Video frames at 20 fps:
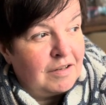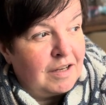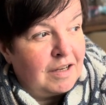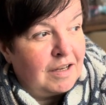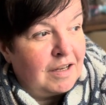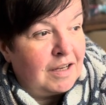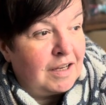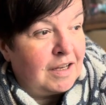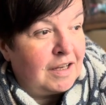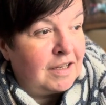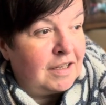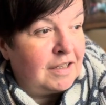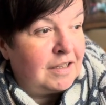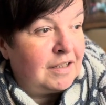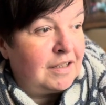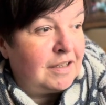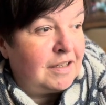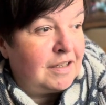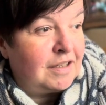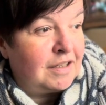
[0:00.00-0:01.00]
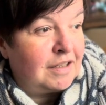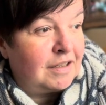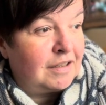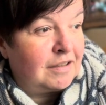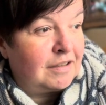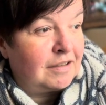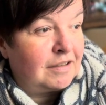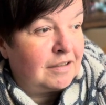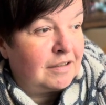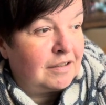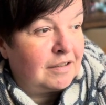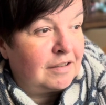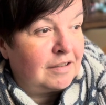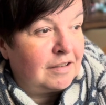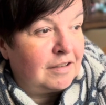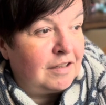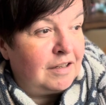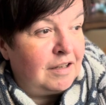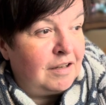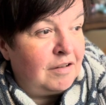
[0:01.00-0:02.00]
and
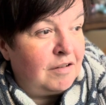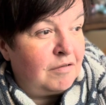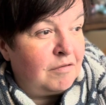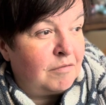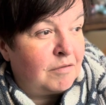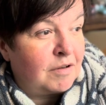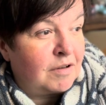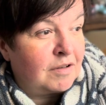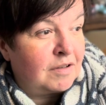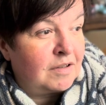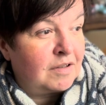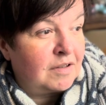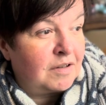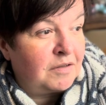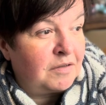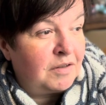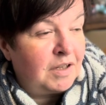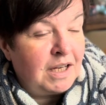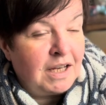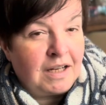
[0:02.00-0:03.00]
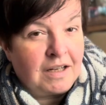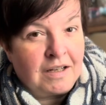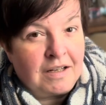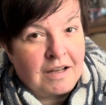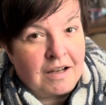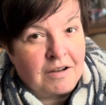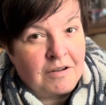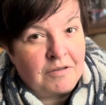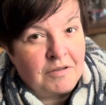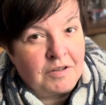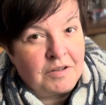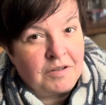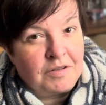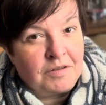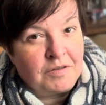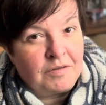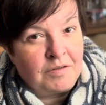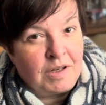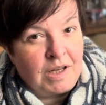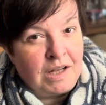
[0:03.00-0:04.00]
he was only allowed to
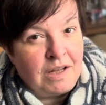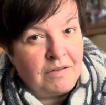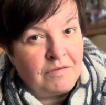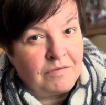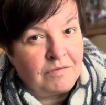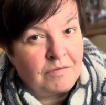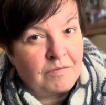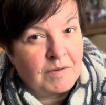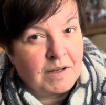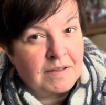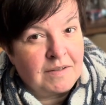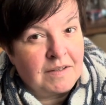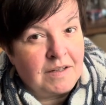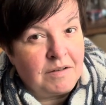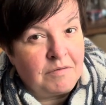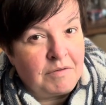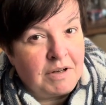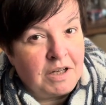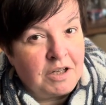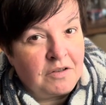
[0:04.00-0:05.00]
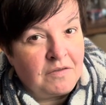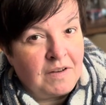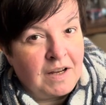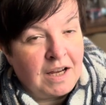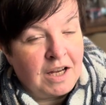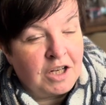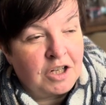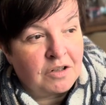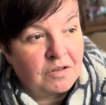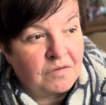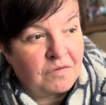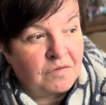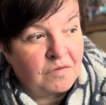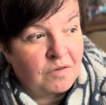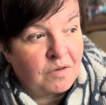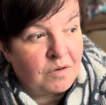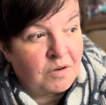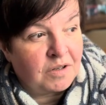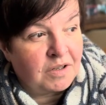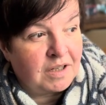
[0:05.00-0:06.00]
leave once he reached the age of
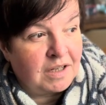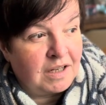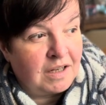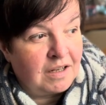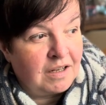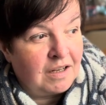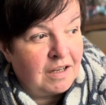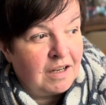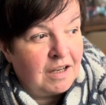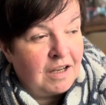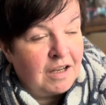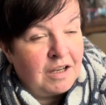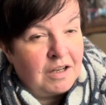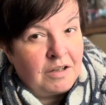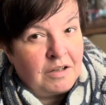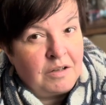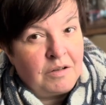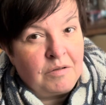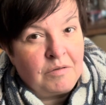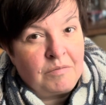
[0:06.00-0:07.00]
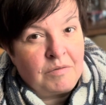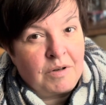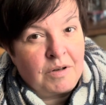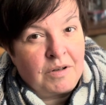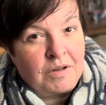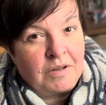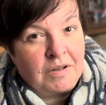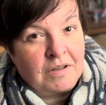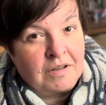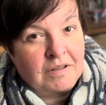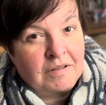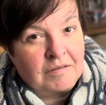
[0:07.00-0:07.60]
40. You were,